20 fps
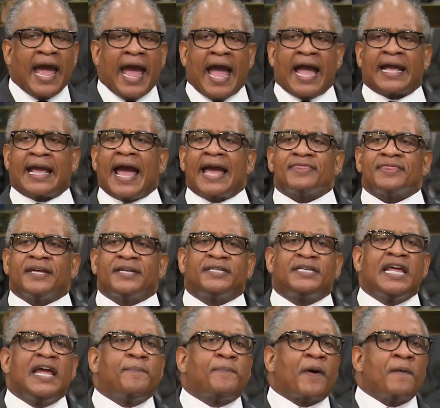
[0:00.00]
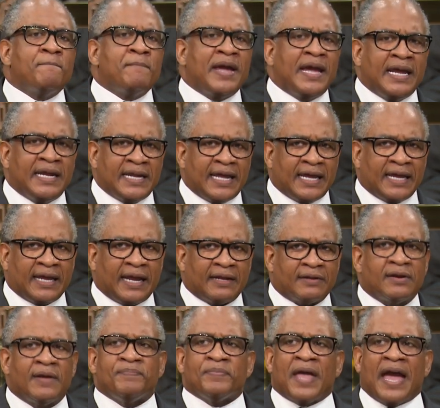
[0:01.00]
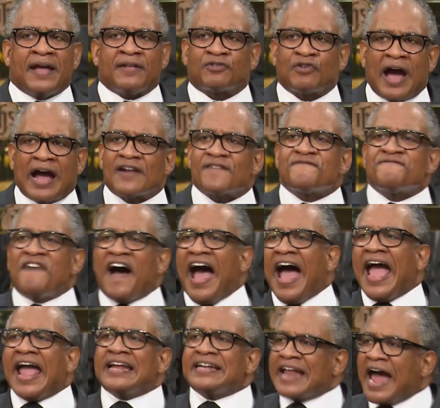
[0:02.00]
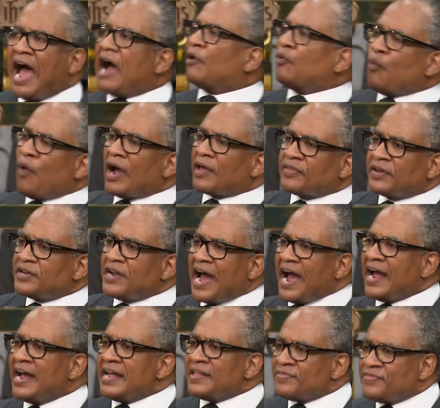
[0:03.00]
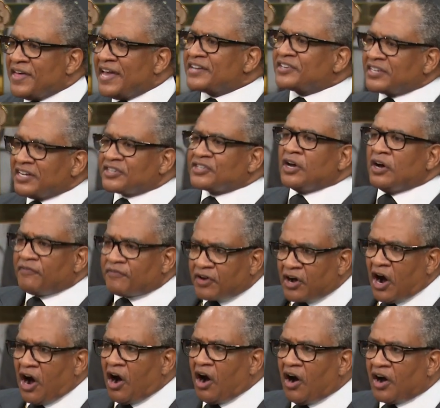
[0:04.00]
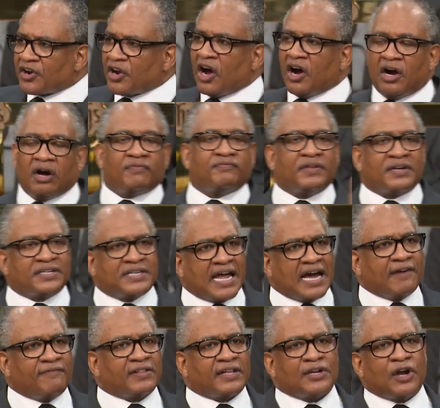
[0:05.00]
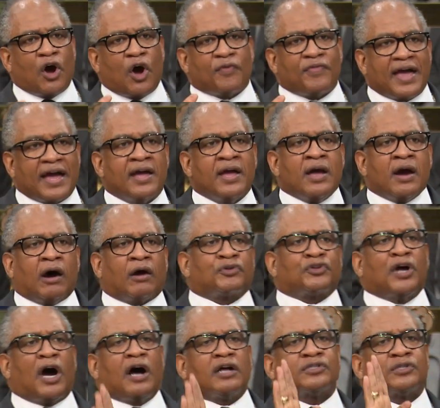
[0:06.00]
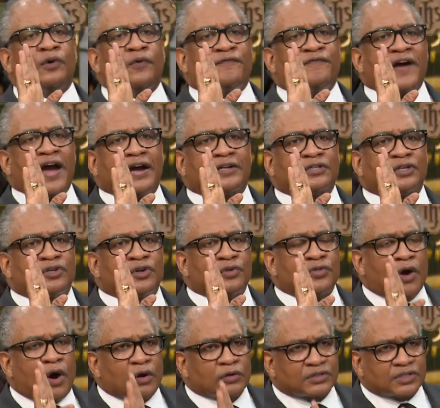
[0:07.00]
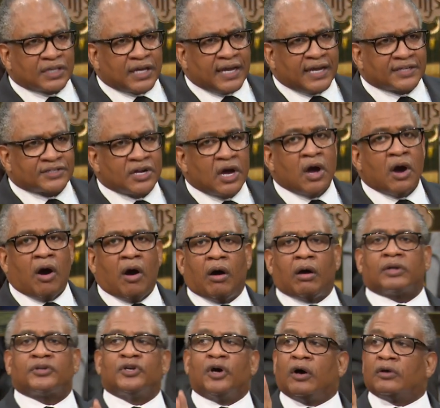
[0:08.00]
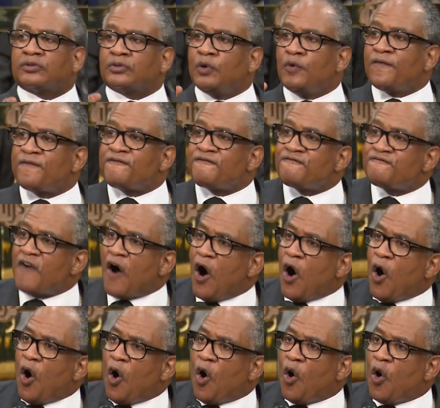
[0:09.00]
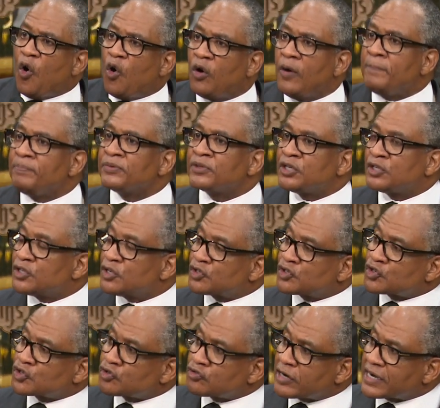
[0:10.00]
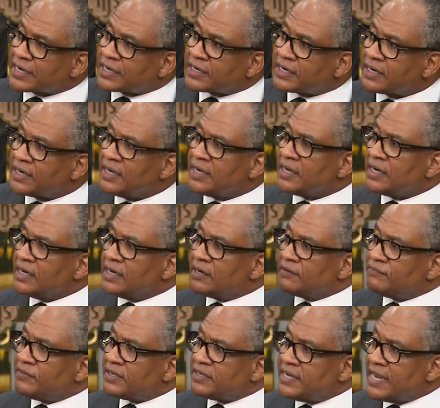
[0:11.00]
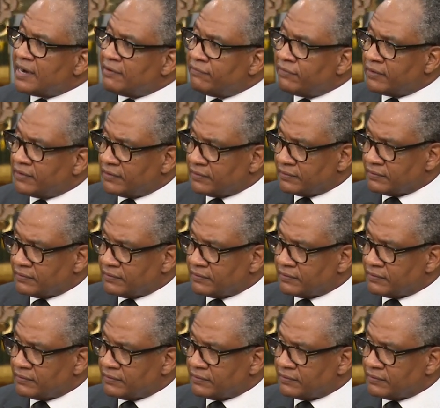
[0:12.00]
and get the deeper meaning and, and try to find out whether or not this is of God or of the devil and all that. Adults who fail to do those things are adults who fall to the trick of the devil.